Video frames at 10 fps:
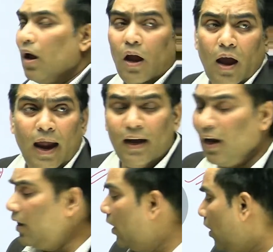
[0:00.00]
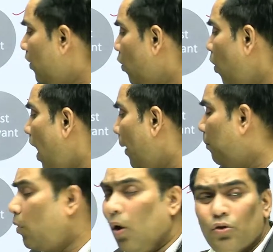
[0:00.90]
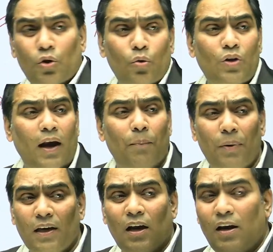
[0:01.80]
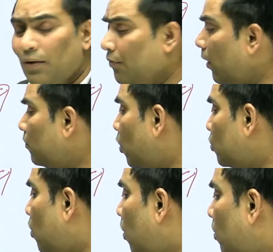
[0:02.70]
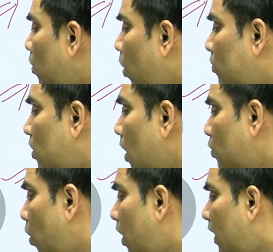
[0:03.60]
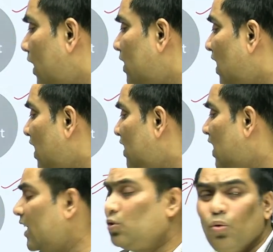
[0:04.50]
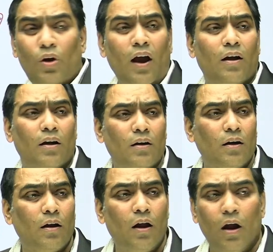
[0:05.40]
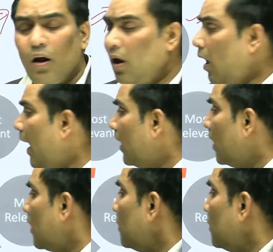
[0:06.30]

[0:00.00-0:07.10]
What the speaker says: And you have gone through the repeatedly from those notes, so it is easiest to learn. And it is